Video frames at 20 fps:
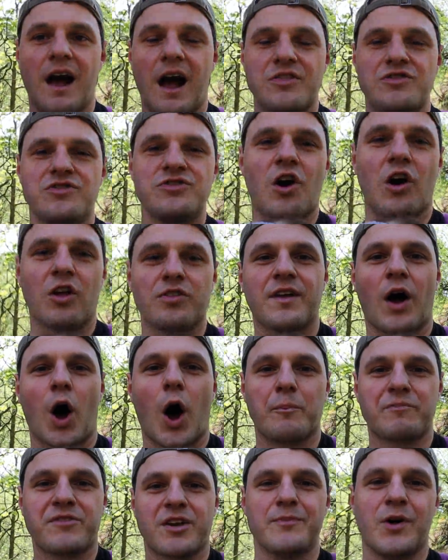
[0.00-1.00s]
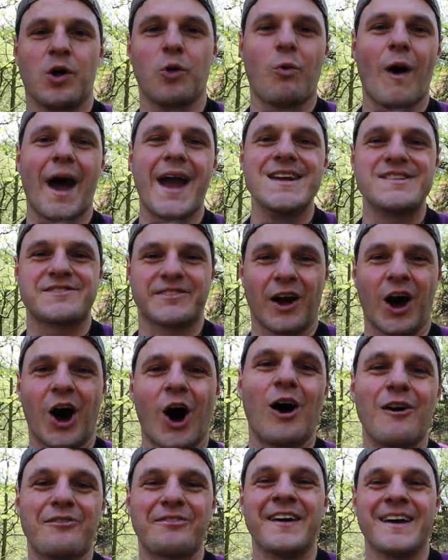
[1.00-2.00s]
non-optimal ways
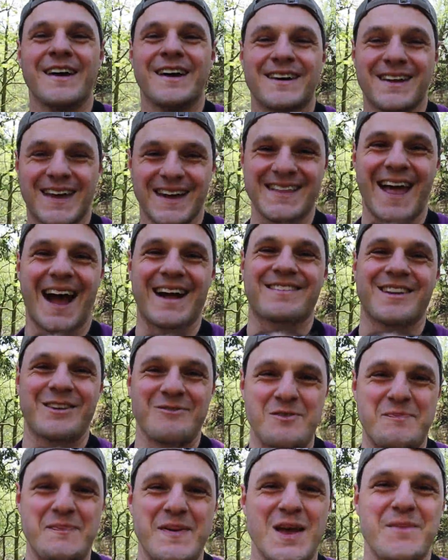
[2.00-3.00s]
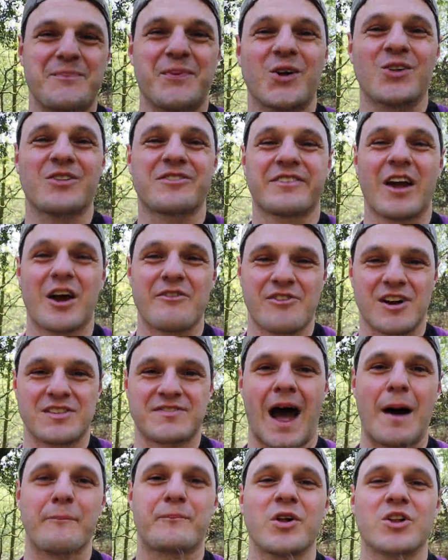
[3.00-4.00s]
of connecting with people. So for
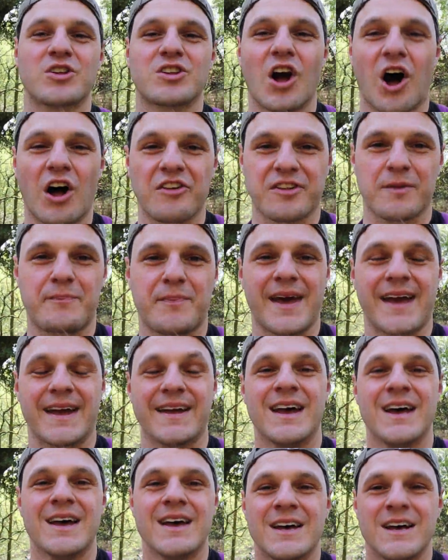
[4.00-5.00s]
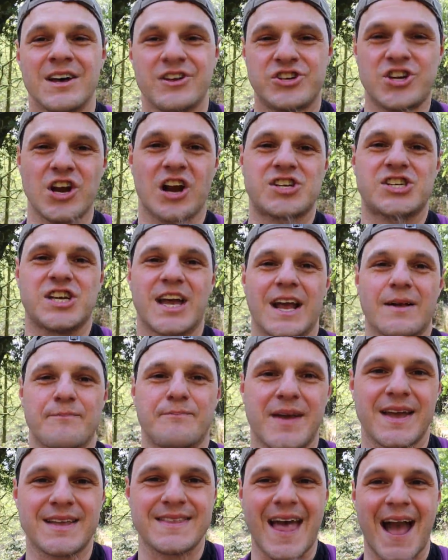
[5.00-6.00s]
example, gossiping, judging,
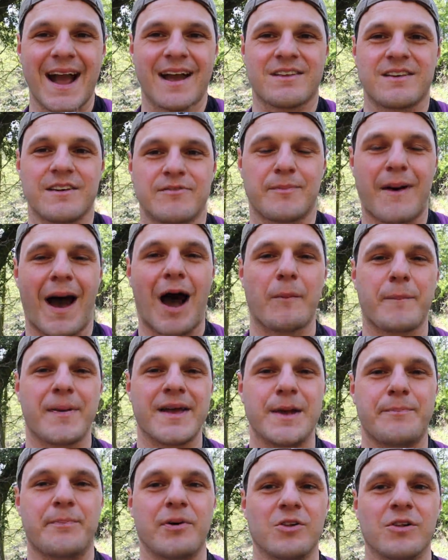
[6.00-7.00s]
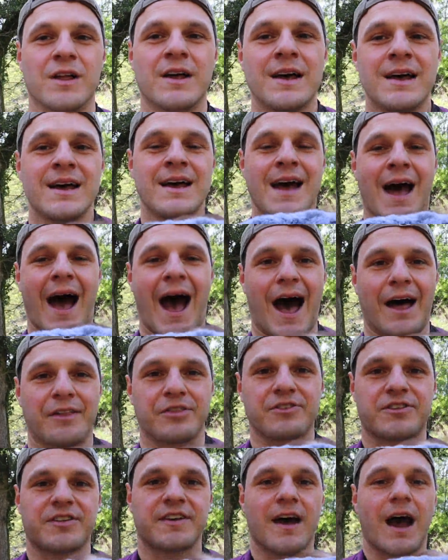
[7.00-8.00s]
being negative about people.
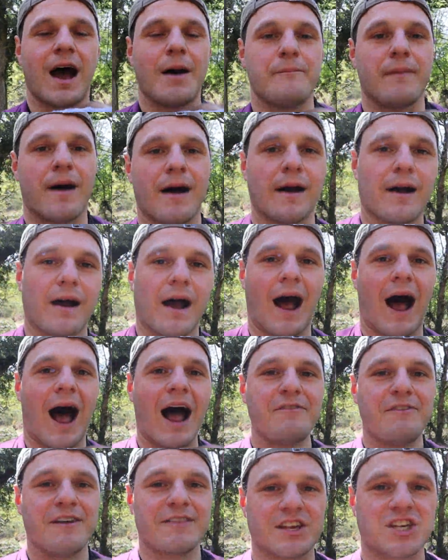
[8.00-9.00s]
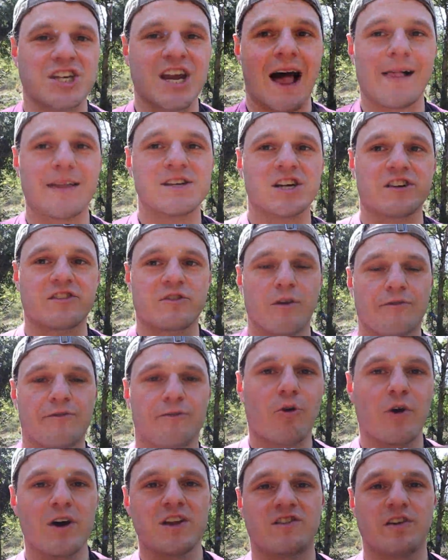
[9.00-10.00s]
And I think the challenge is to
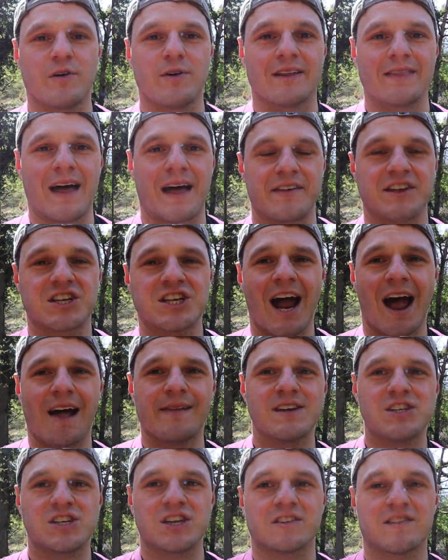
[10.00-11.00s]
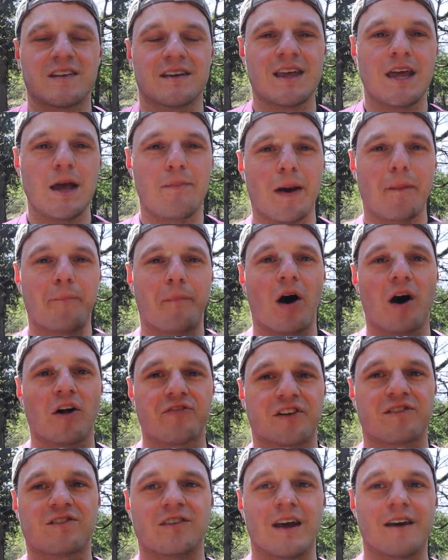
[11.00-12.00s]
avoid doing that. The challenge is to keep it
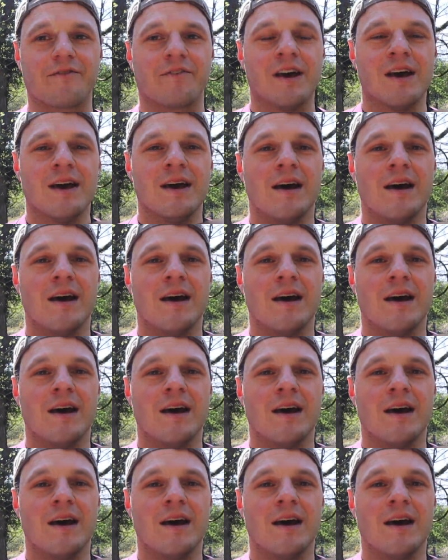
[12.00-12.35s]
positive,